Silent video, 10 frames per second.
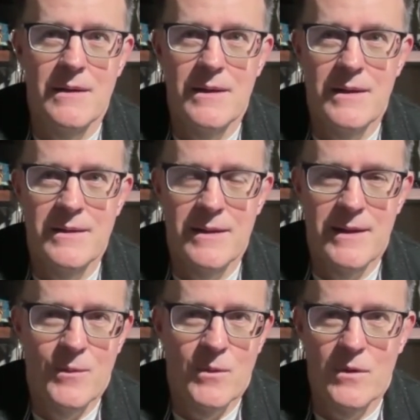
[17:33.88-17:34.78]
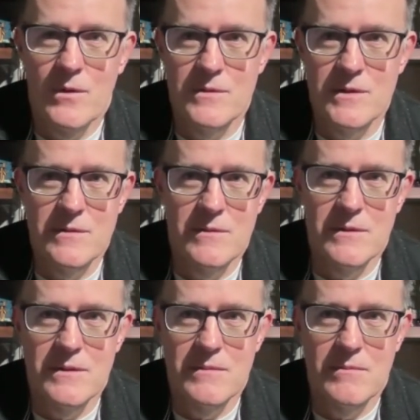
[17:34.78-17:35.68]
into that world, just
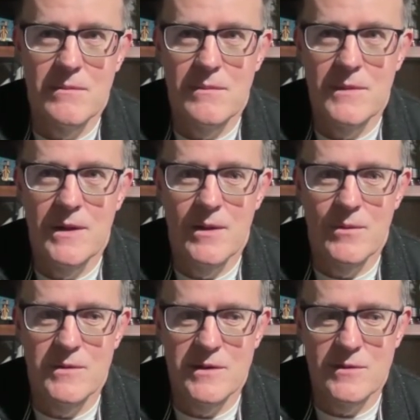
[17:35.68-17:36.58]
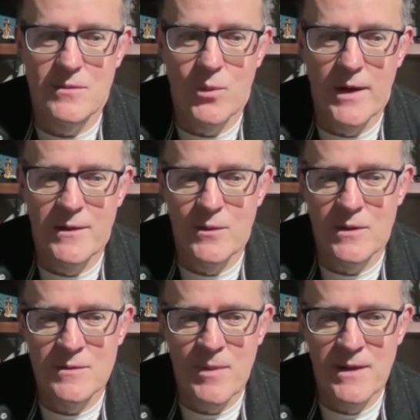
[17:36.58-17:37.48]
it was just way too
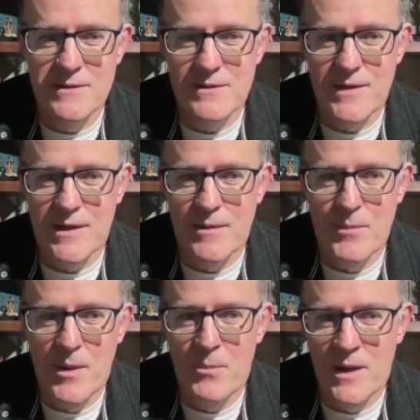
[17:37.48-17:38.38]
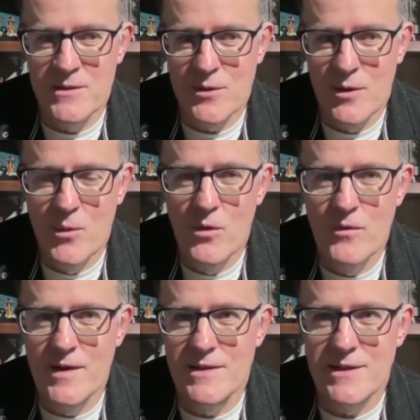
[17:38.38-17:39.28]
expensive. Like a Pixar
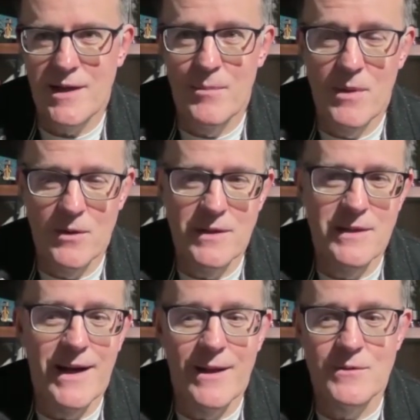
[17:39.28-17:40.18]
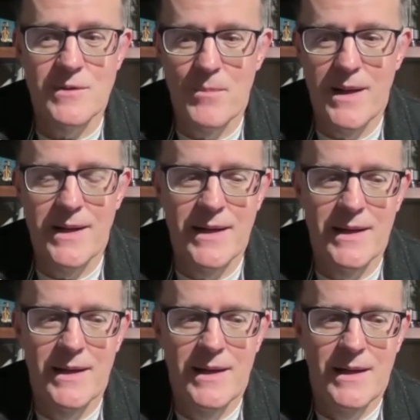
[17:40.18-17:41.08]
movie is like $1 million a minute.
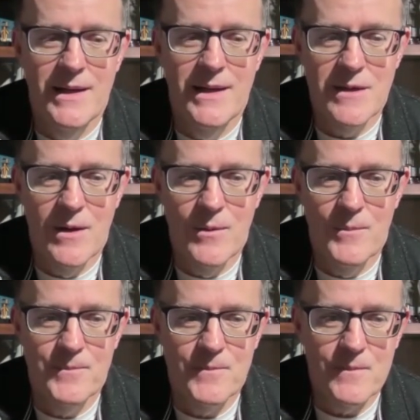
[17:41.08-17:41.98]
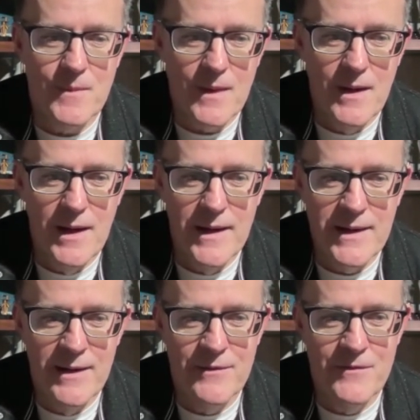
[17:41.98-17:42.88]
So I
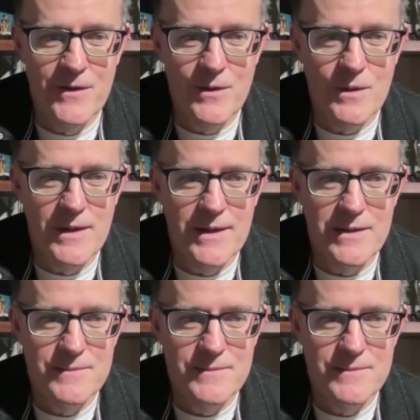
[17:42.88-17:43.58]
kind of feel like